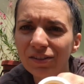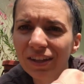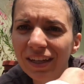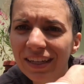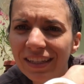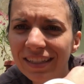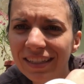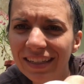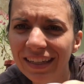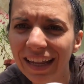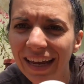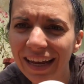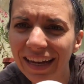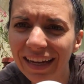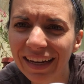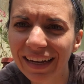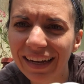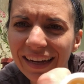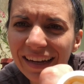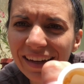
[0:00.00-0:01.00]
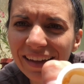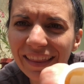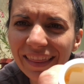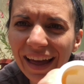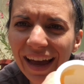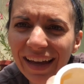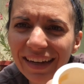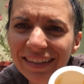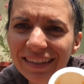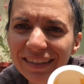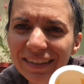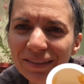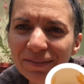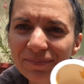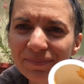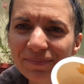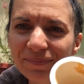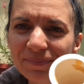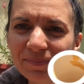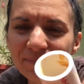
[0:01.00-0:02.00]
Just like that.
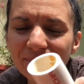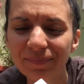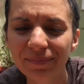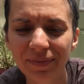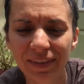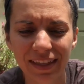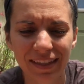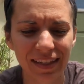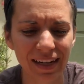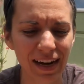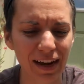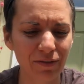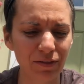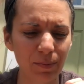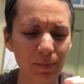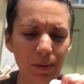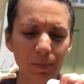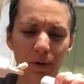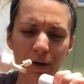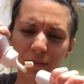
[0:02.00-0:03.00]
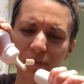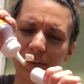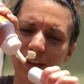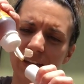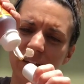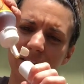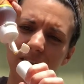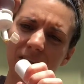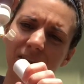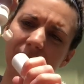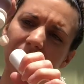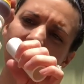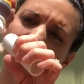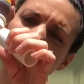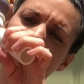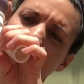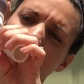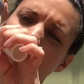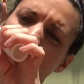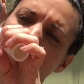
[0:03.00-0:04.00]
Doesn't have to be perfect.
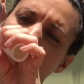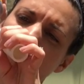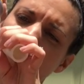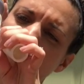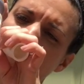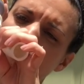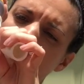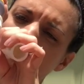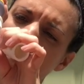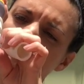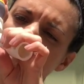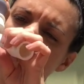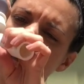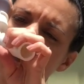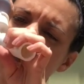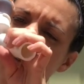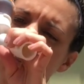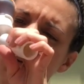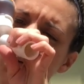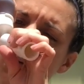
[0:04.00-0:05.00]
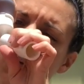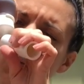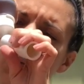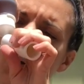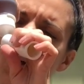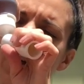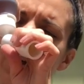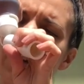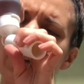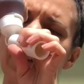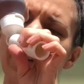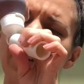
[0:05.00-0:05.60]
I did miss a spot.